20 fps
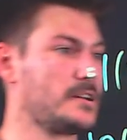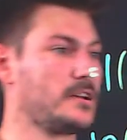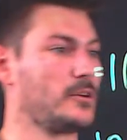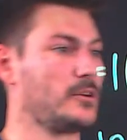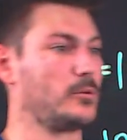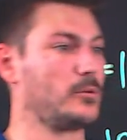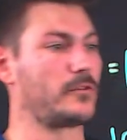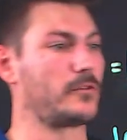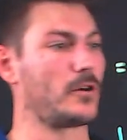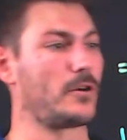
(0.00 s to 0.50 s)

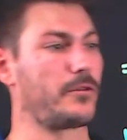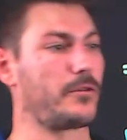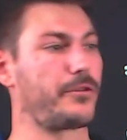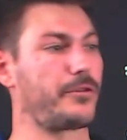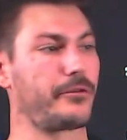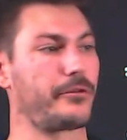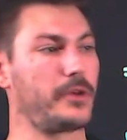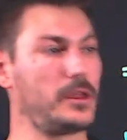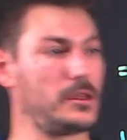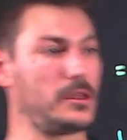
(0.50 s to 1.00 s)
We've got
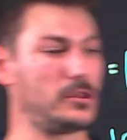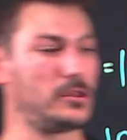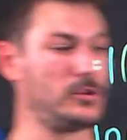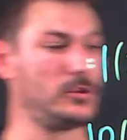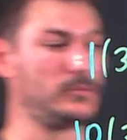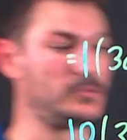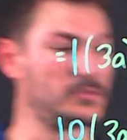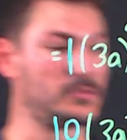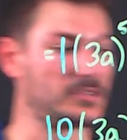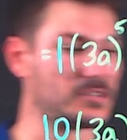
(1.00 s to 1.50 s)
3
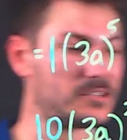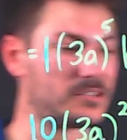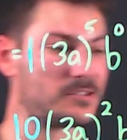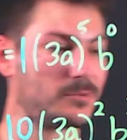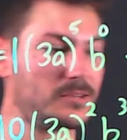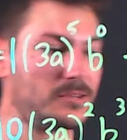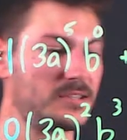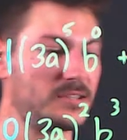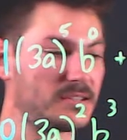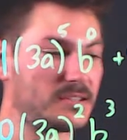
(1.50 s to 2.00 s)
cubed, which is
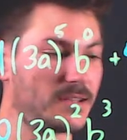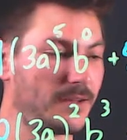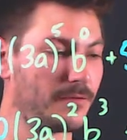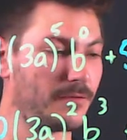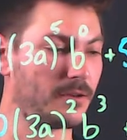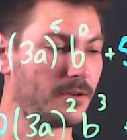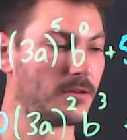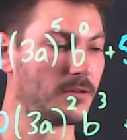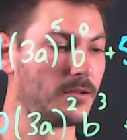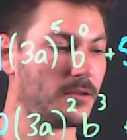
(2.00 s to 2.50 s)

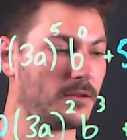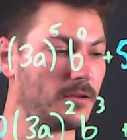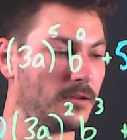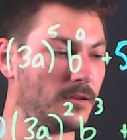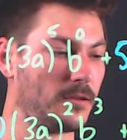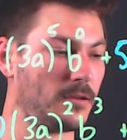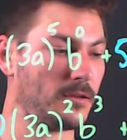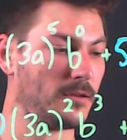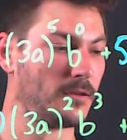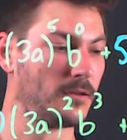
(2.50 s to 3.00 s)
27.
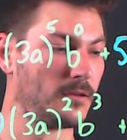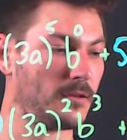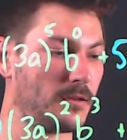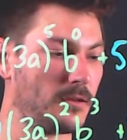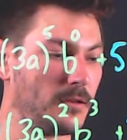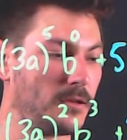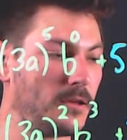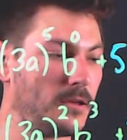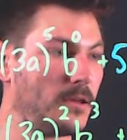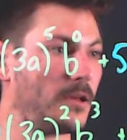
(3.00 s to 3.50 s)

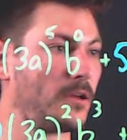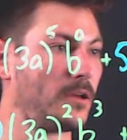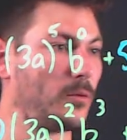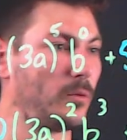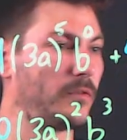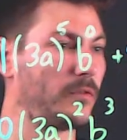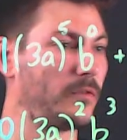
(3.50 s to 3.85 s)
We've